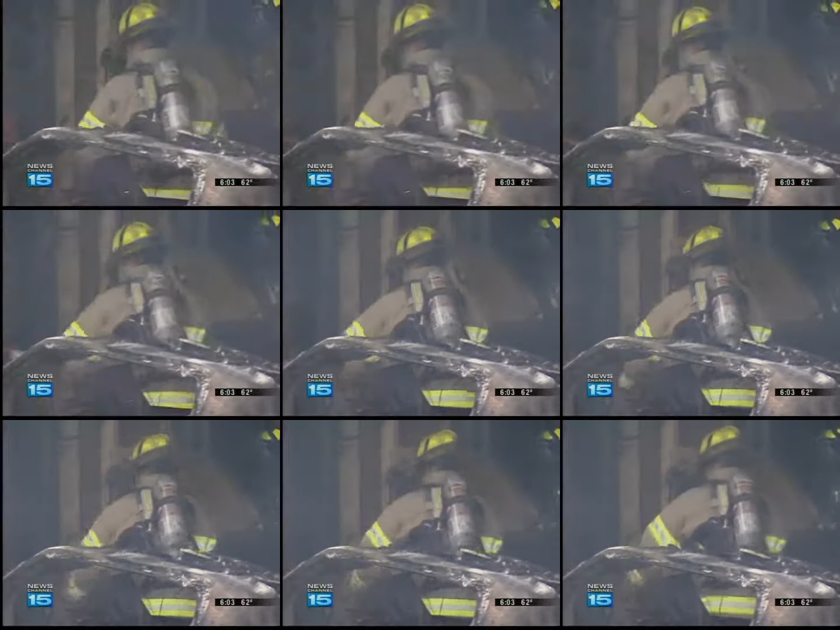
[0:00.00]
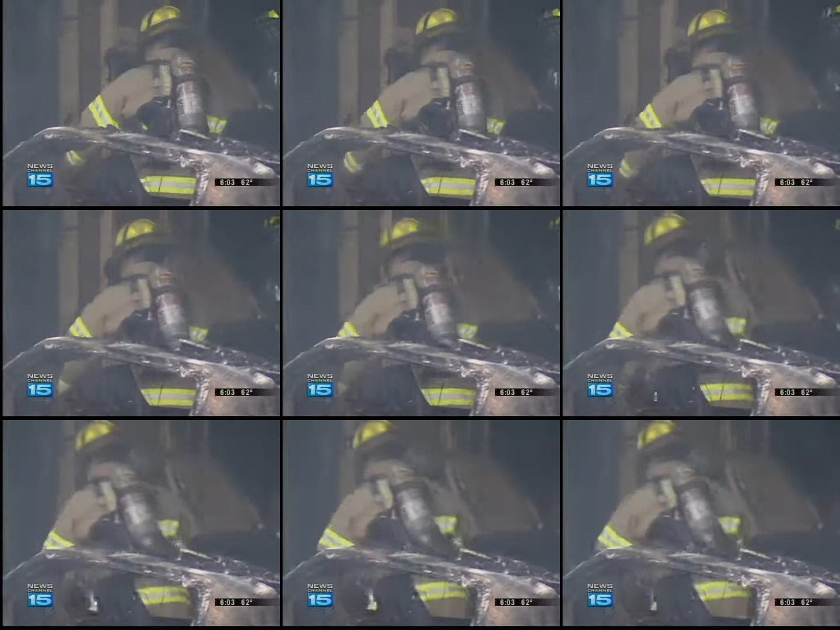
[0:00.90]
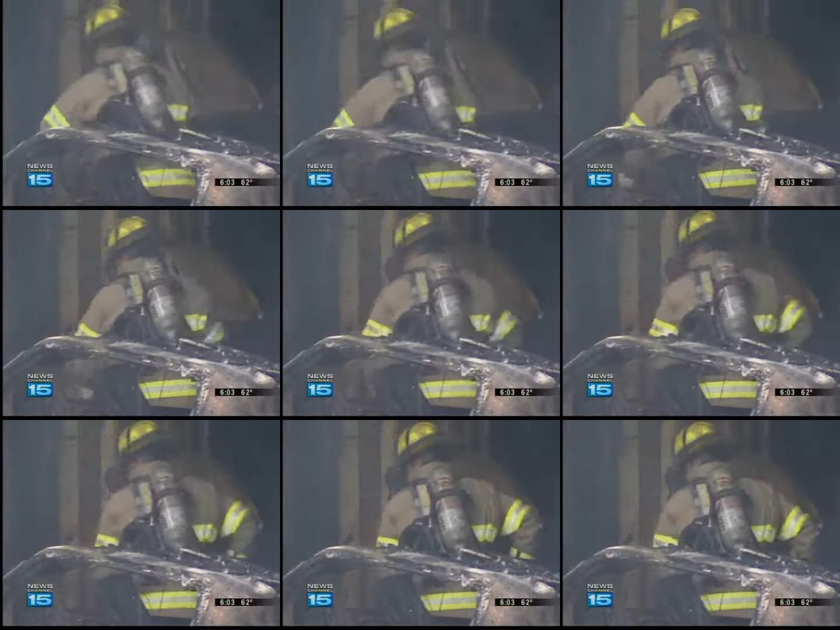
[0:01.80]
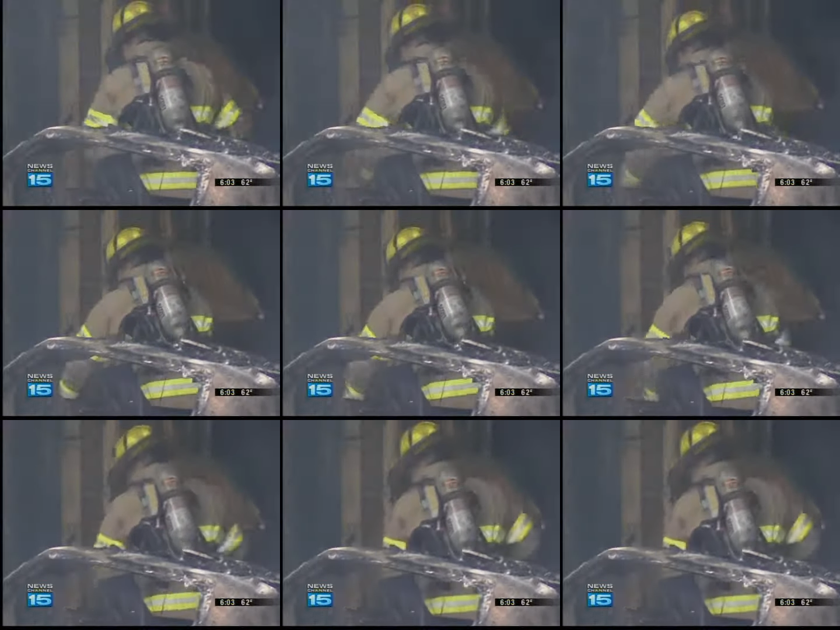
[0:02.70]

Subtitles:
Nobody's mouth can be seen.